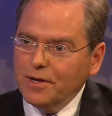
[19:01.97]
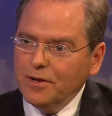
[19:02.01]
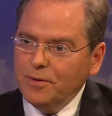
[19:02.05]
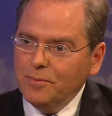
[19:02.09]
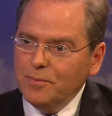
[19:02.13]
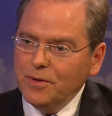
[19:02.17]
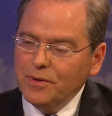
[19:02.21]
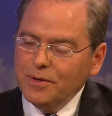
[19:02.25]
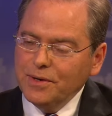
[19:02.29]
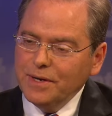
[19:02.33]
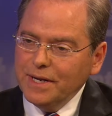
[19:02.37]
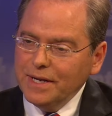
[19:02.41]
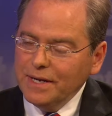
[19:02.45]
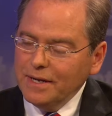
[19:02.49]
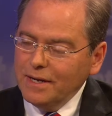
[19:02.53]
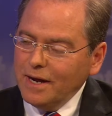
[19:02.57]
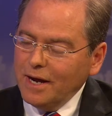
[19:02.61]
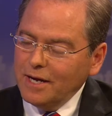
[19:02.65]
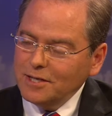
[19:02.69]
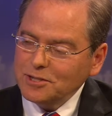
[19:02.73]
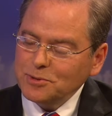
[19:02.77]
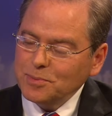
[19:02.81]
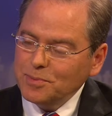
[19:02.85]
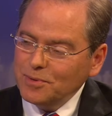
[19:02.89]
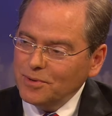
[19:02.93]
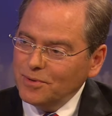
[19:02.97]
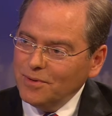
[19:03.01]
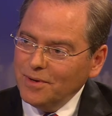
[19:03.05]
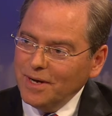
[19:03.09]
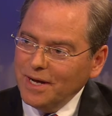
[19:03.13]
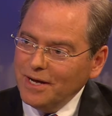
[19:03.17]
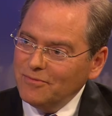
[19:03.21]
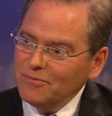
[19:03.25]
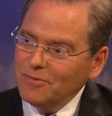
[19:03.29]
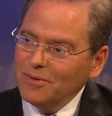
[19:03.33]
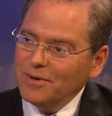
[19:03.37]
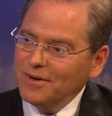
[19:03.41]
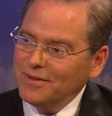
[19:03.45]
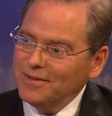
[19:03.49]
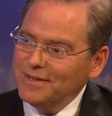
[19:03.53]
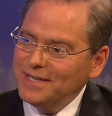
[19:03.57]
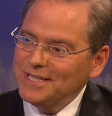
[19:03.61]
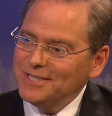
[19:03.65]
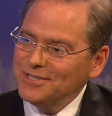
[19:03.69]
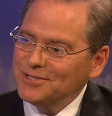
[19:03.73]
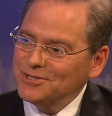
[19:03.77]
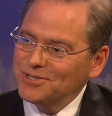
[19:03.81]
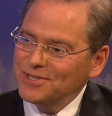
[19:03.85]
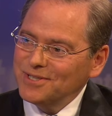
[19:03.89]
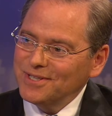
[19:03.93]
community hospital have one of
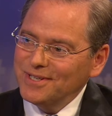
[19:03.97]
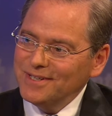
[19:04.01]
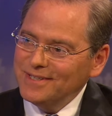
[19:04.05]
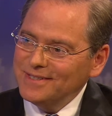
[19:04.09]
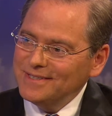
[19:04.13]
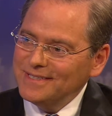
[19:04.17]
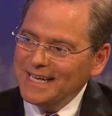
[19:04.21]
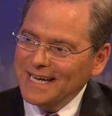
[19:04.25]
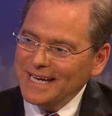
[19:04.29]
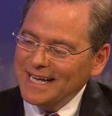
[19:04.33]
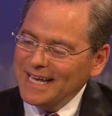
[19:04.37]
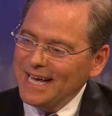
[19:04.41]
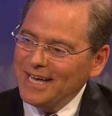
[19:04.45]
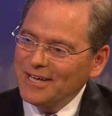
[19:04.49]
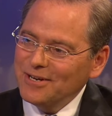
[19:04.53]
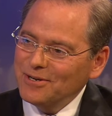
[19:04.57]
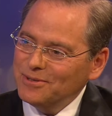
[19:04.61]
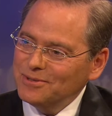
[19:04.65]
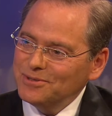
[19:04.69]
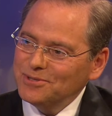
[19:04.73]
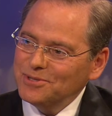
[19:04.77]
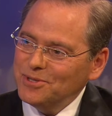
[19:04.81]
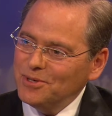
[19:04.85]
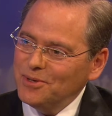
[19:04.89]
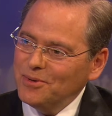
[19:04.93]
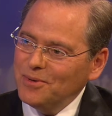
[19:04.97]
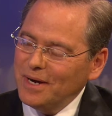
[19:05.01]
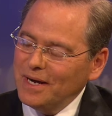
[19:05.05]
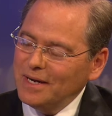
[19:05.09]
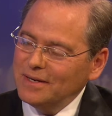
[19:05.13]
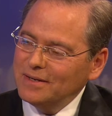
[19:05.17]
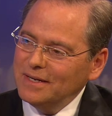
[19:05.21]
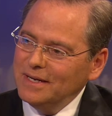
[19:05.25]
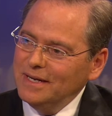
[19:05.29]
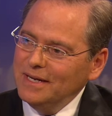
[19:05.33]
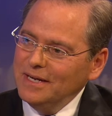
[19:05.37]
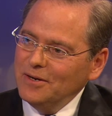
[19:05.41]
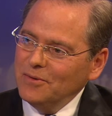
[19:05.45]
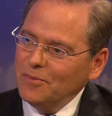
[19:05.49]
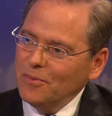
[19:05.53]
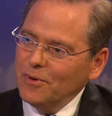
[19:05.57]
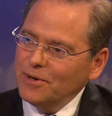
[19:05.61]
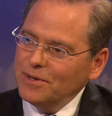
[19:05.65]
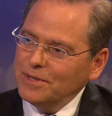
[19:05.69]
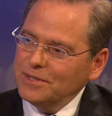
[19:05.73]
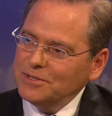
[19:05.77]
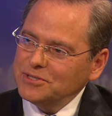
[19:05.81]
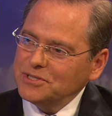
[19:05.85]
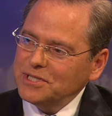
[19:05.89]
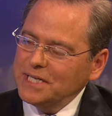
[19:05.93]
these in a decade or two? How,
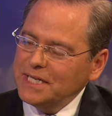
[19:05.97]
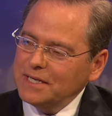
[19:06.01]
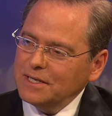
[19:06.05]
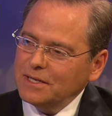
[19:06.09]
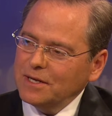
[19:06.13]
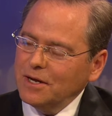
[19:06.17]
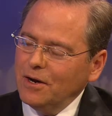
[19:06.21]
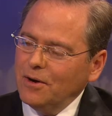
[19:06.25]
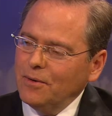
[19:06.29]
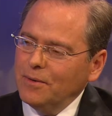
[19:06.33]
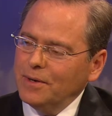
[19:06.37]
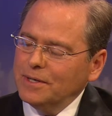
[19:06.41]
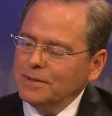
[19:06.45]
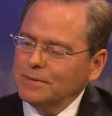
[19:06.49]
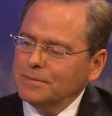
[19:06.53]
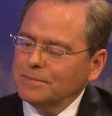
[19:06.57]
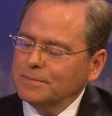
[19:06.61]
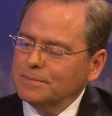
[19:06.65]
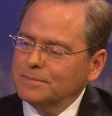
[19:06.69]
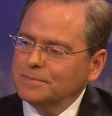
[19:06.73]
where do you see it going?